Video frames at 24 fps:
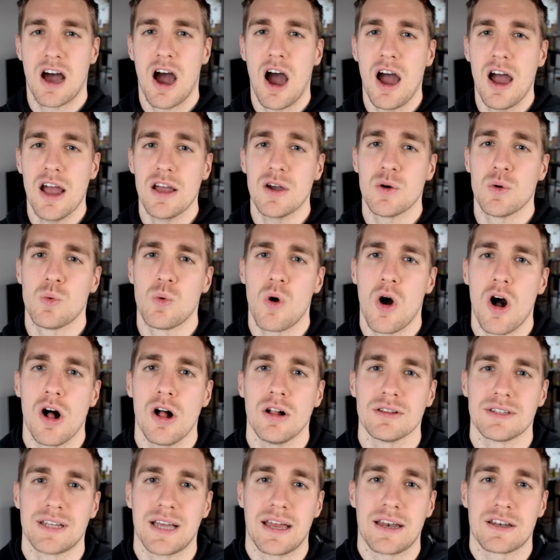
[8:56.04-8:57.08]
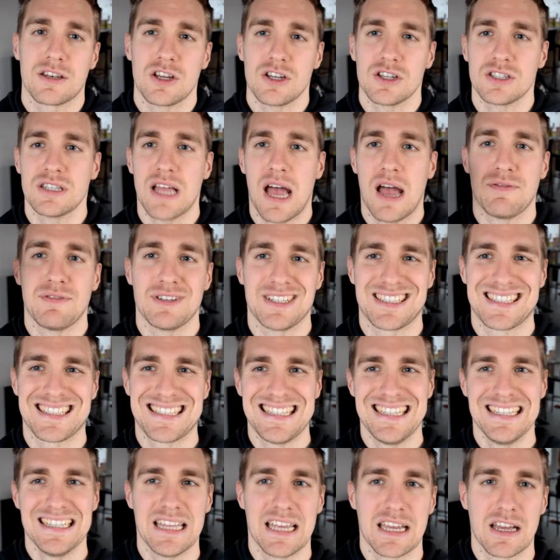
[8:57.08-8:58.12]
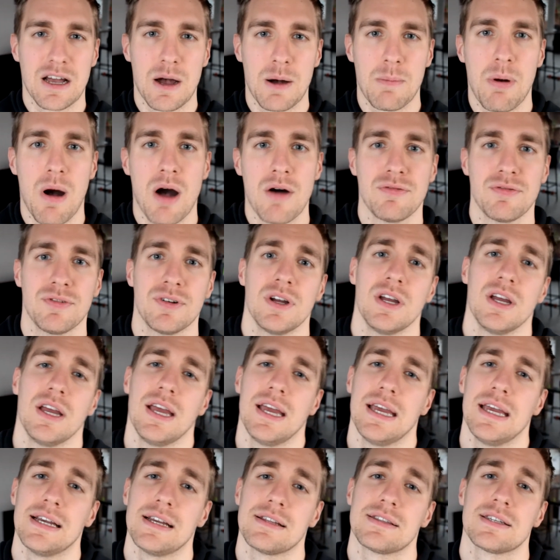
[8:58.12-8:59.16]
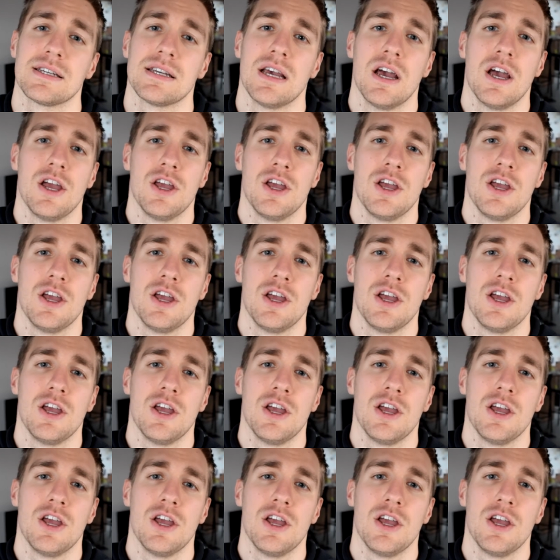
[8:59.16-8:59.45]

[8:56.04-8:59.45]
high wall that doesn't have a ceiling above it.